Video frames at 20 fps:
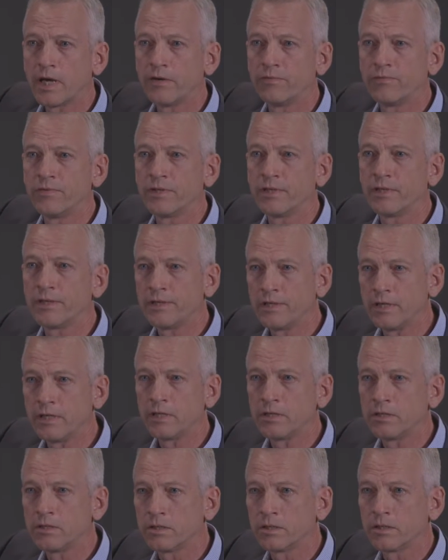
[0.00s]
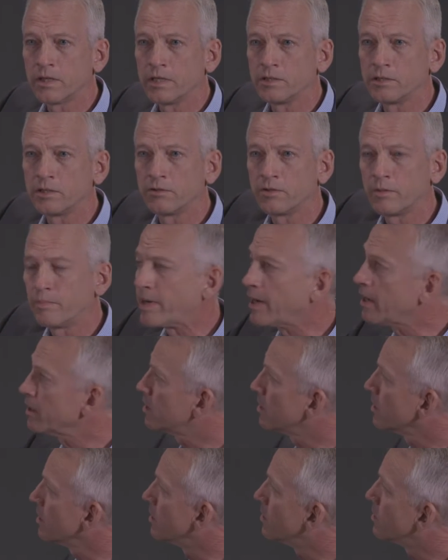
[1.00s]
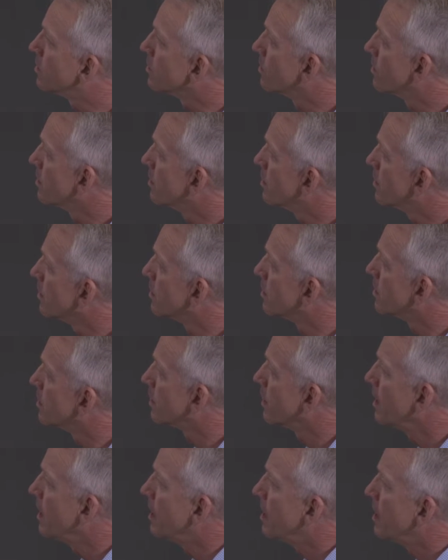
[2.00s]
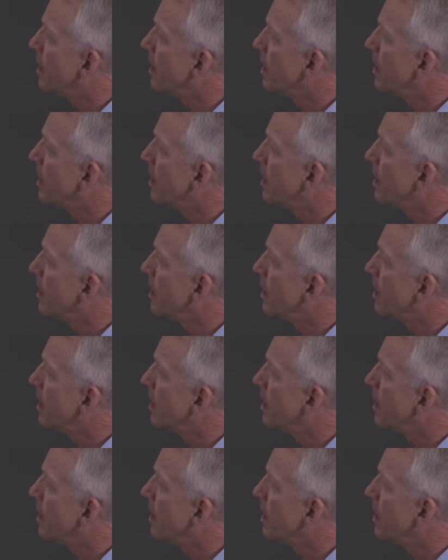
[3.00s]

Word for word: of the theater as they're about to enter the theater.